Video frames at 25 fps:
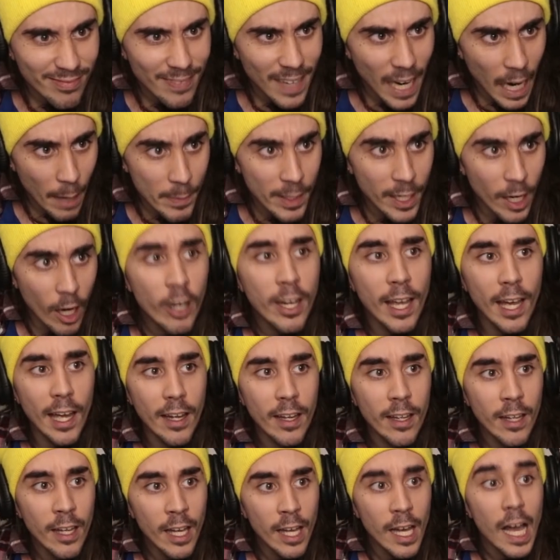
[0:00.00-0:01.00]
I mean,
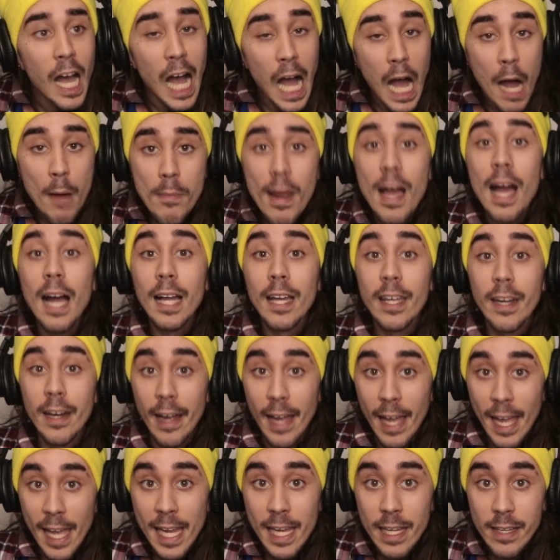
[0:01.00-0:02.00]
okay, I'm not going to
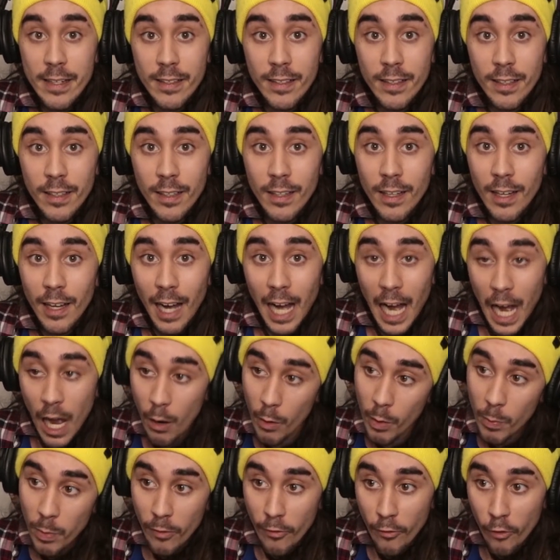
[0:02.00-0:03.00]
hate. I
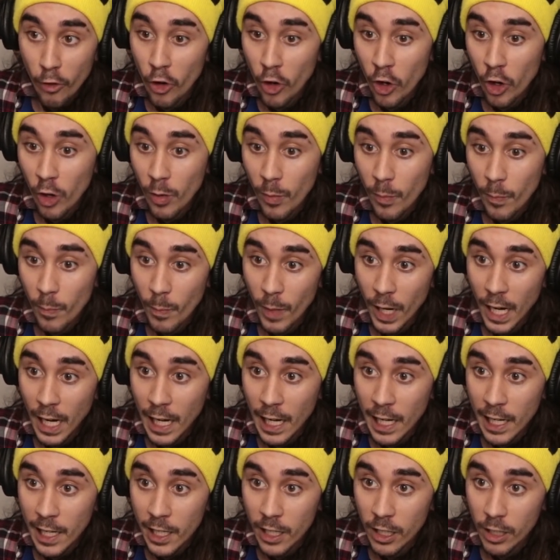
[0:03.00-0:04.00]
would prefer
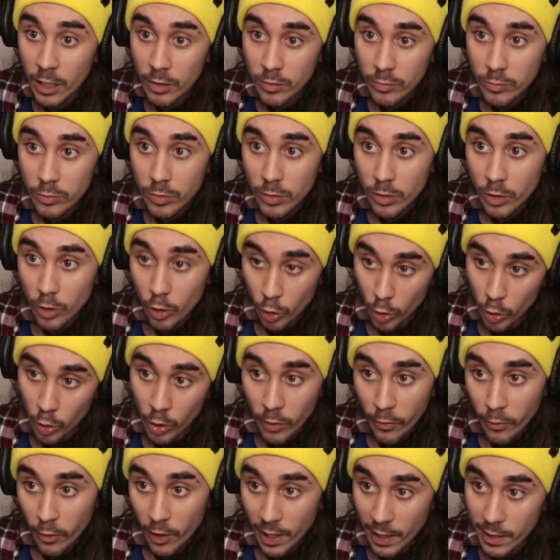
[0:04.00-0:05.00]
my
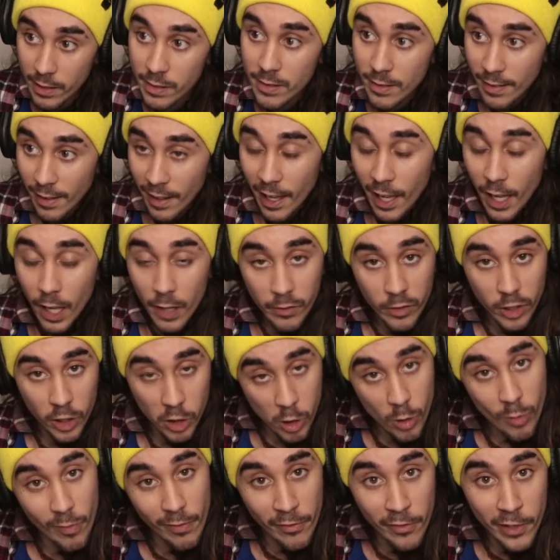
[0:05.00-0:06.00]
girlfriend to have
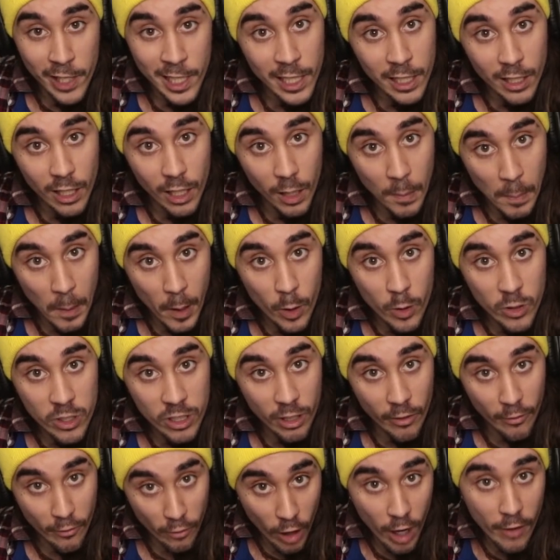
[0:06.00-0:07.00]
cute feet opposed
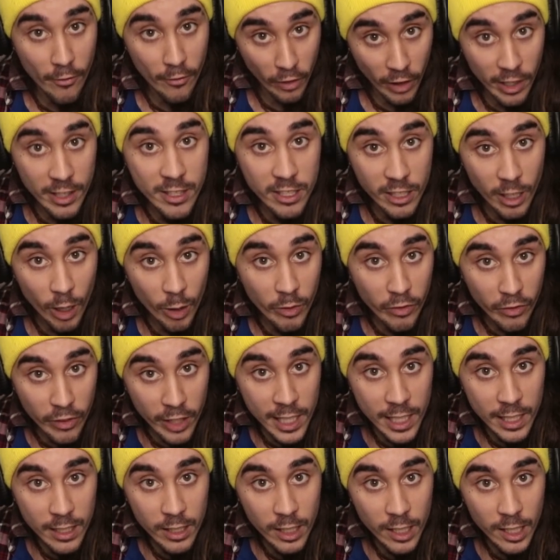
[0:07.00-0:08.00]
to Fred Flintstone
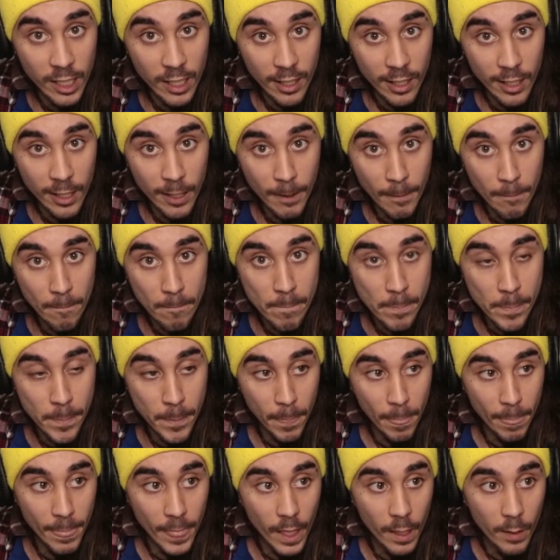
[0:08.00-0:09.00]
feet.
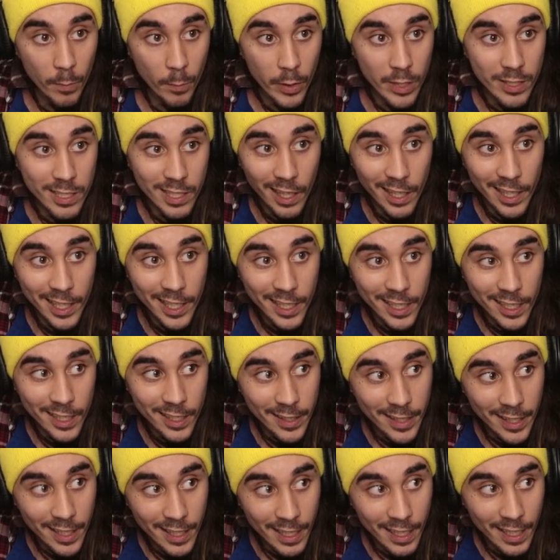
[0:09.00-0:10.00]
But it's like,
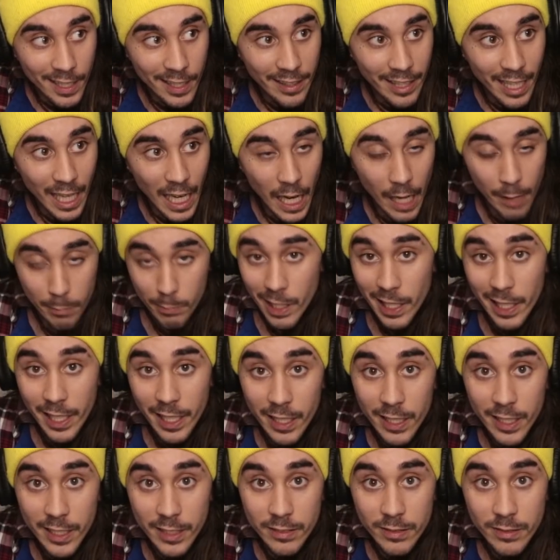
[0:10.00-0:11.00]
I'm not
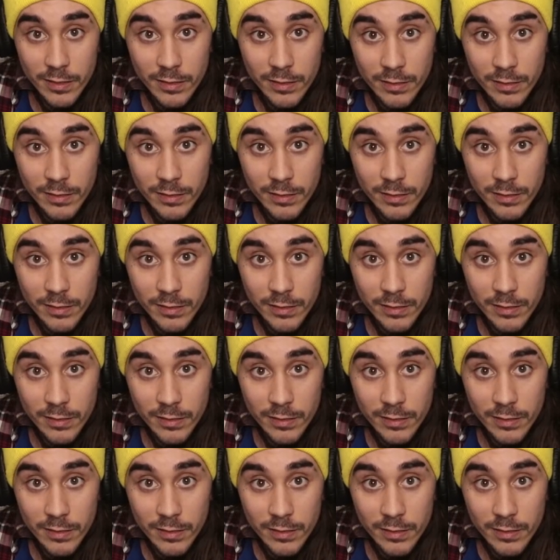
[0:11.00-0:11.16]
going to